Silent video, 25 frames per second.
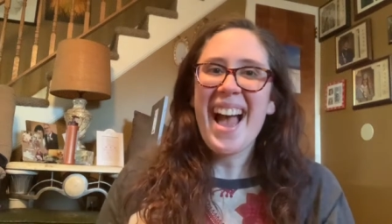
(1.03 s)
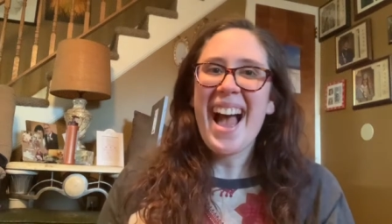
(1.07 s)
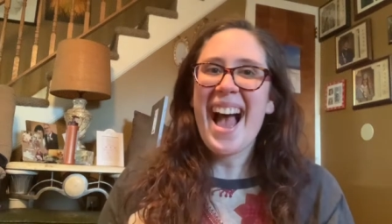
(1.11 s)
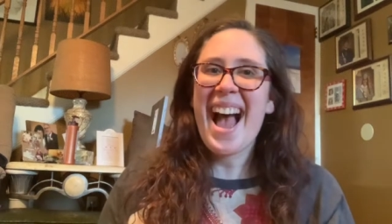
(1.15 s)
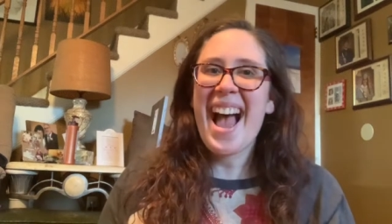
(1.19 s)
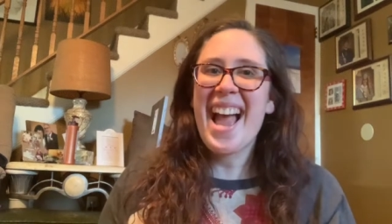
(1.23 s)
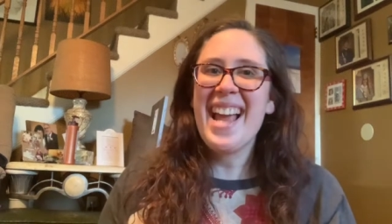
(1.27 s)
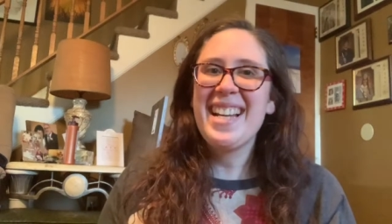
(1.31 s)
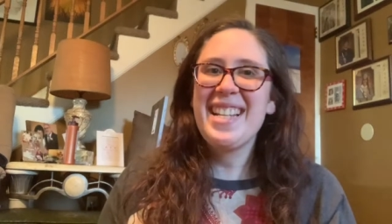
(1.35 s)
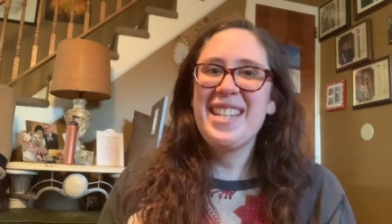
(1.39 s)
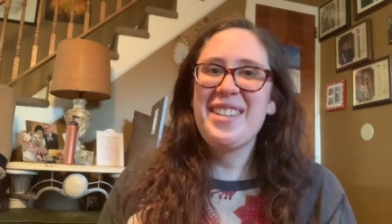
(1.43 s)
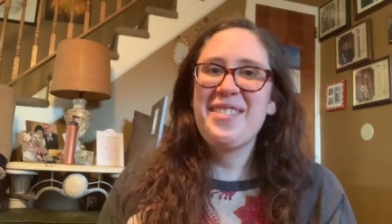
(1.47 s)

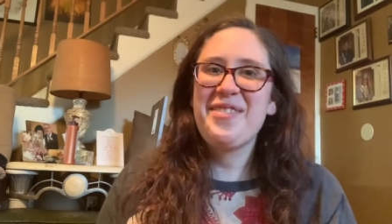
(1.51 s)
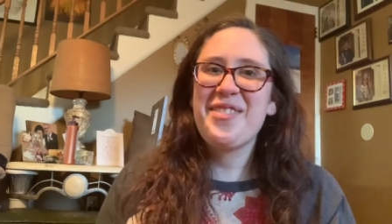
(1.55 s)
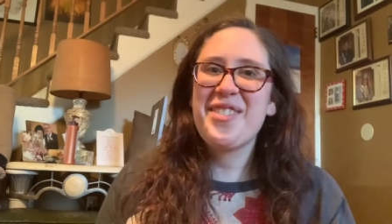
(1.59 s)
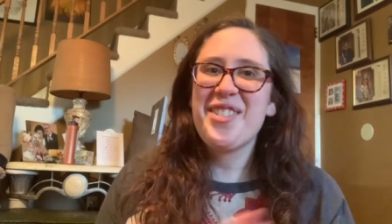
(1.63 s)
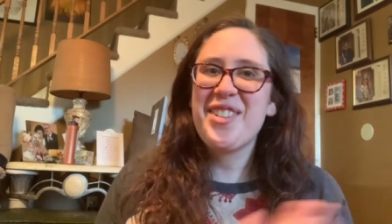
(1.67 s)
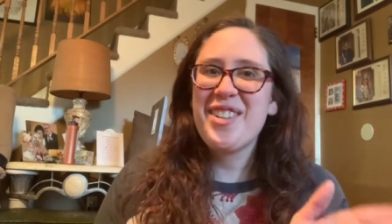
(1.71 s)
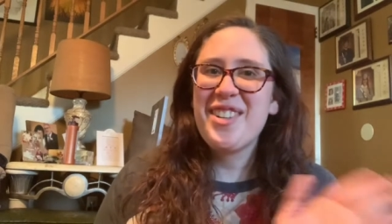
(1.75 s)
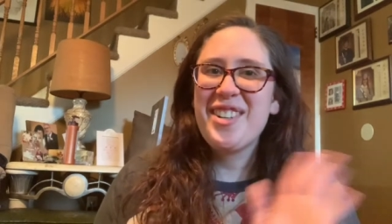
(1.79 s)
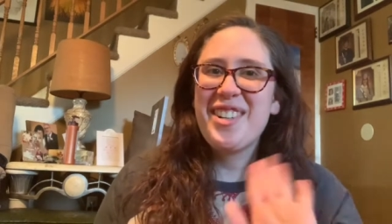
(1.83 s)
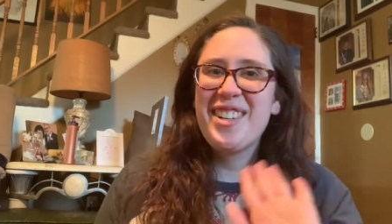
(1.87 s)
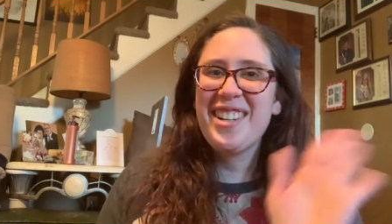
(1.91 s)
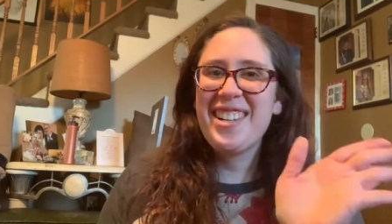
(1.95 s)
Hi
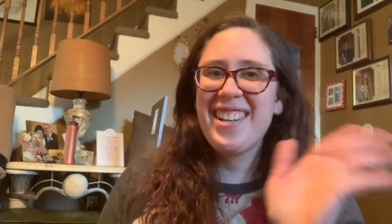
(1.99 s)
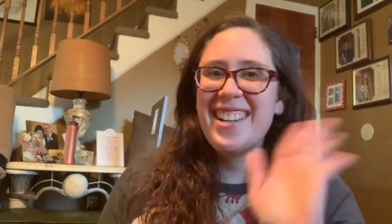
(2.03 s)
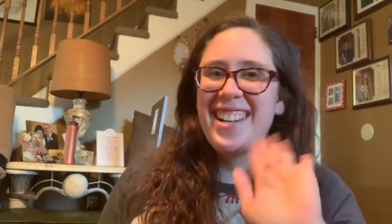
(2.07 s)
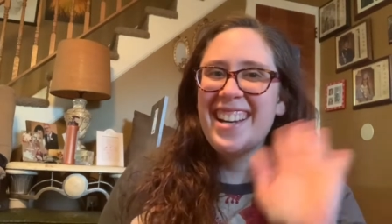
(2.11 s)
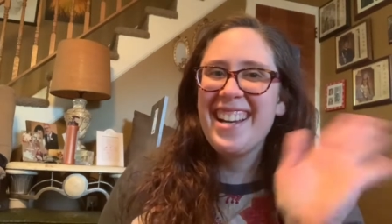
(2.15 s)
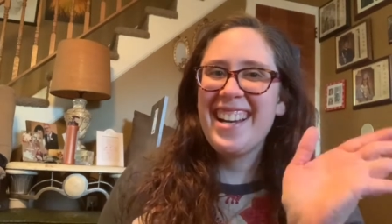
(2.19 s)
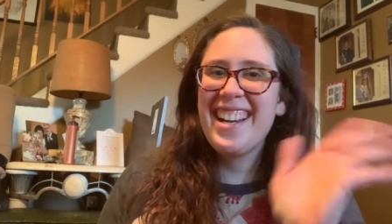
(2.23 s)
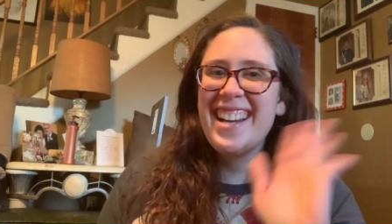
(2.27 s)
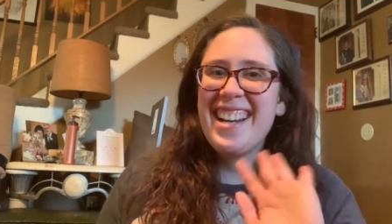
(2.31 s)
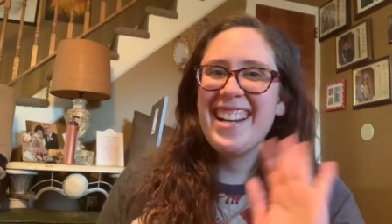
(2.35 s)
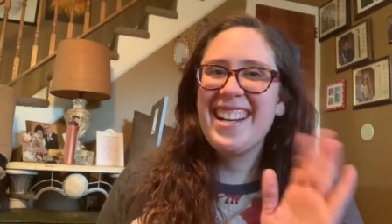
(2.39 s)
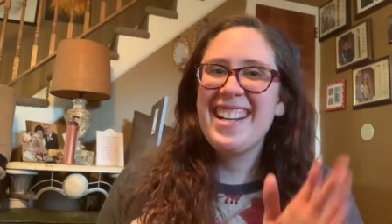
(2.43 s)

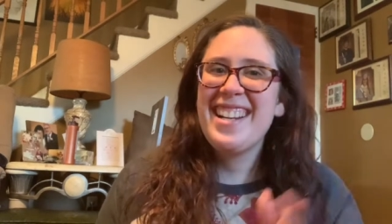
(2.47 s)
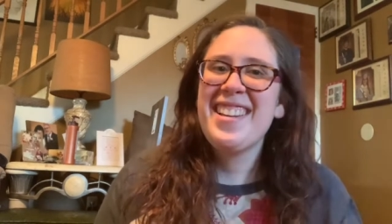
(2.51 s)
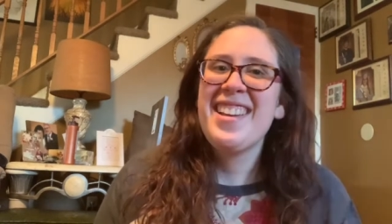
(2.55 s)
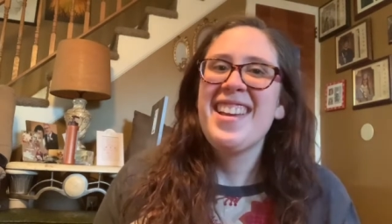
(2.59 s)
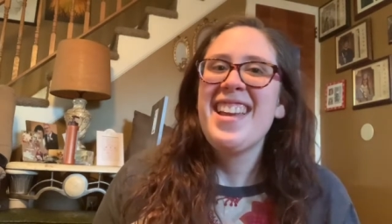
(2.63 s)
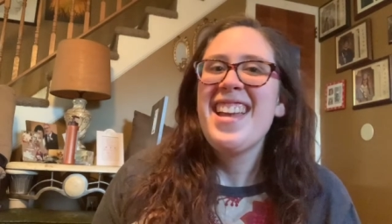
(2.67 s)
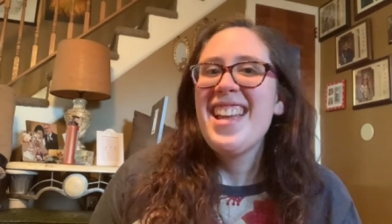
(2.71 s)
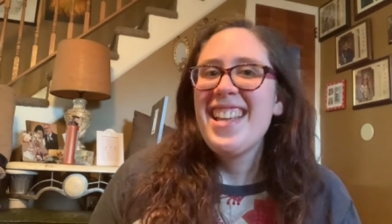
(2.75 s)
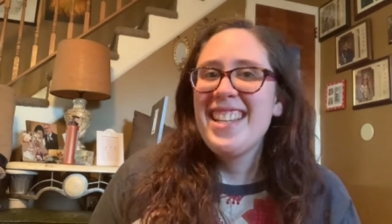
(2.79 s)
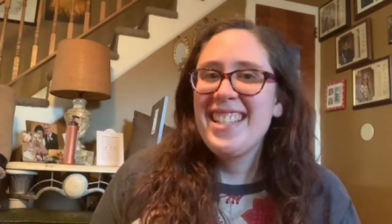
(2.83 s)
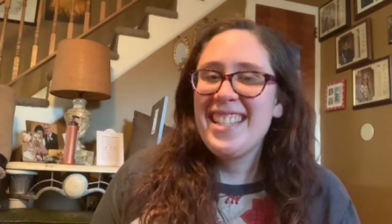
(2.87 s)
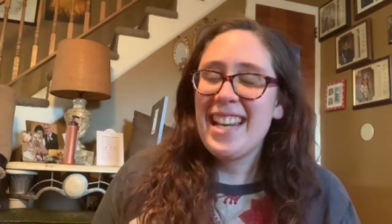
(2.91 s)
D4!
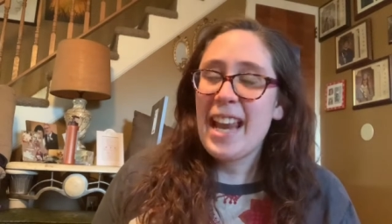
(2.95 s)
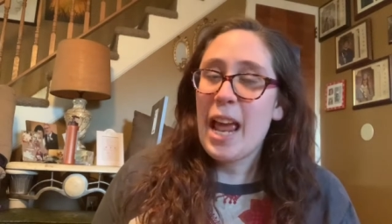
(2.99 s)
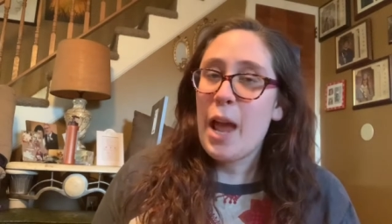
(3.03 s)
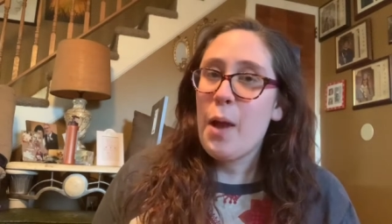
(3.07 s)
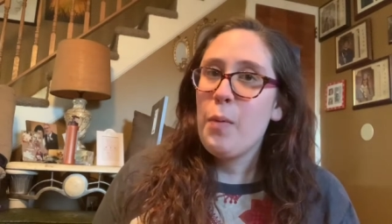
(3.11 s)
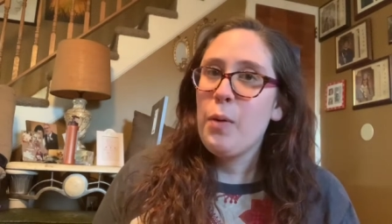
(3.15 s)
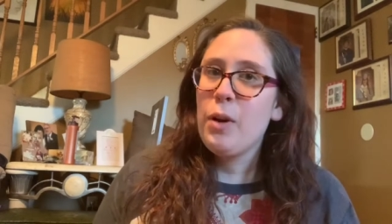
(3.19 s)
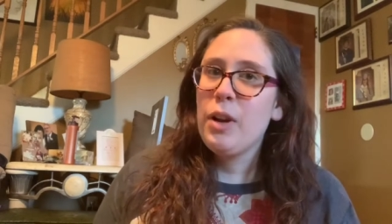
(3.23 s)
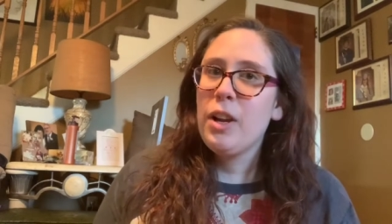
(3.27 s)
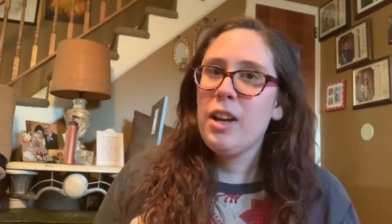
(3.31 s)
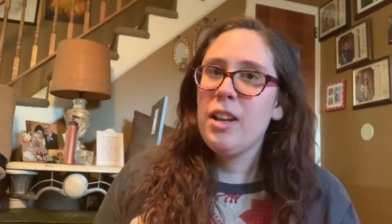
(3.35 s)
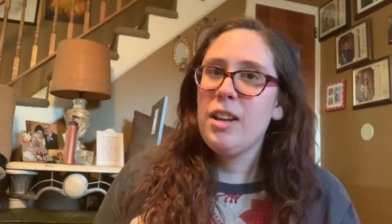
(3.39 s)

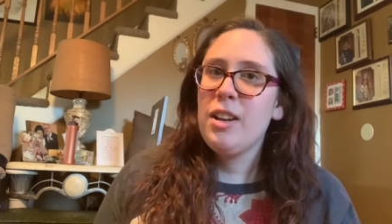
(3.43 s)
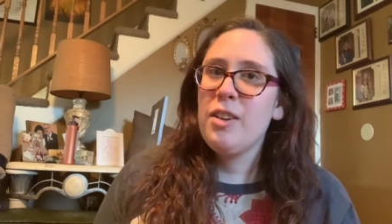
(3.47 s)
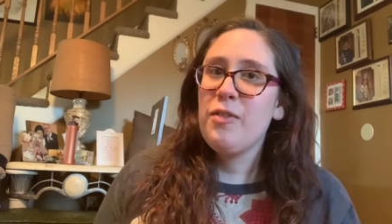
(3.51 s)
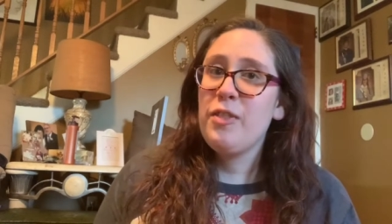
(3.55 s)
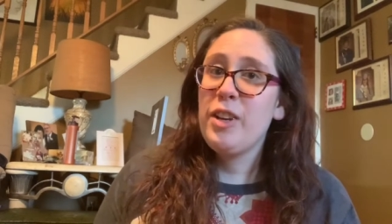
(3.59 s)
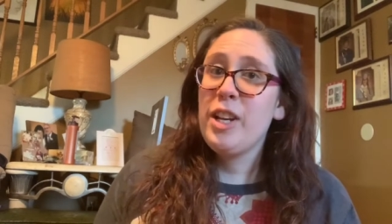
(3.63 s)
Today we're going to